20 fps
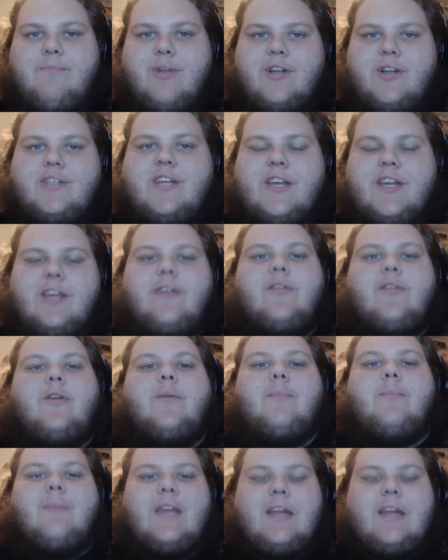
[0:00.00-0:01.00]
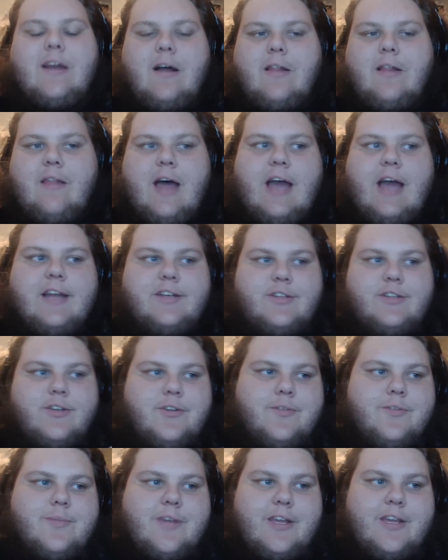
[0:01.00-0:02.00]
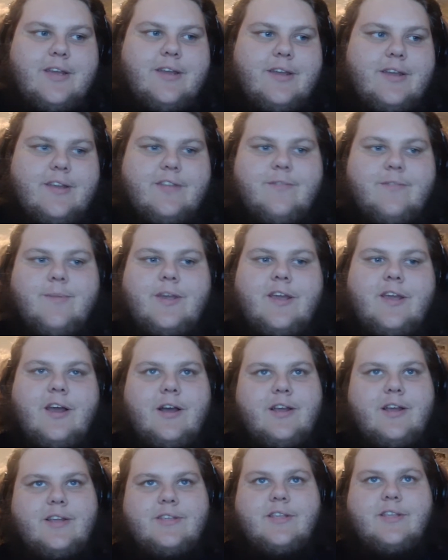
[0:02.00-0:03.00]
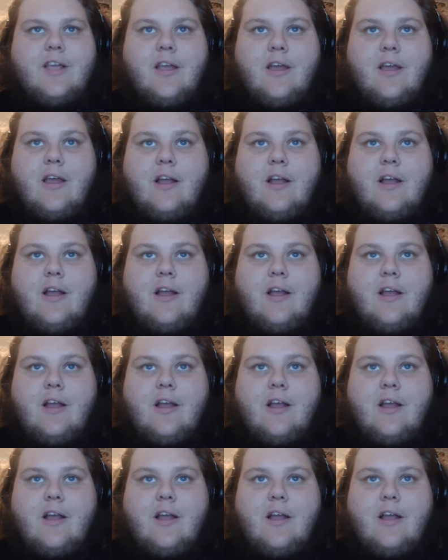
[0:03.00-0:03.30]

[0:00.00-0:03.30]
particular mean a lot to me is because